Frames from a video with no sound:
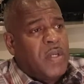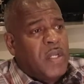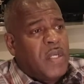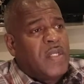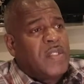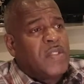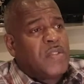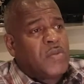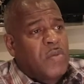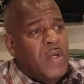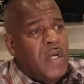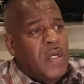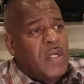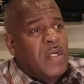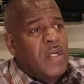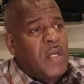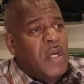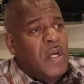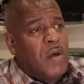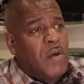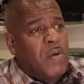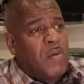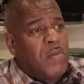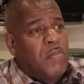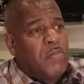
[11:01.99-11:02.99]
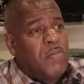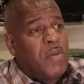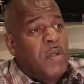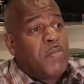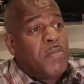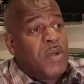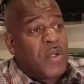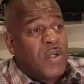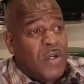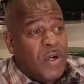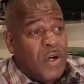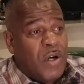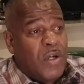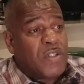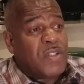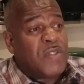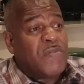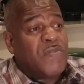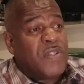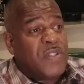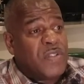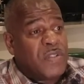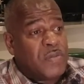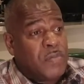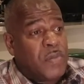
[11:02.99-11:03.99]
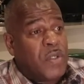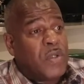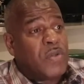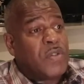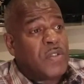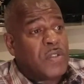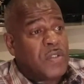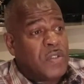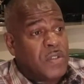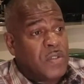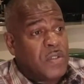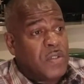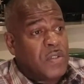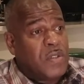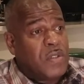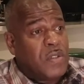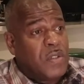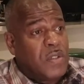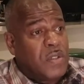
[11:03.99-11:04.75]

place right now, but because of His mercies,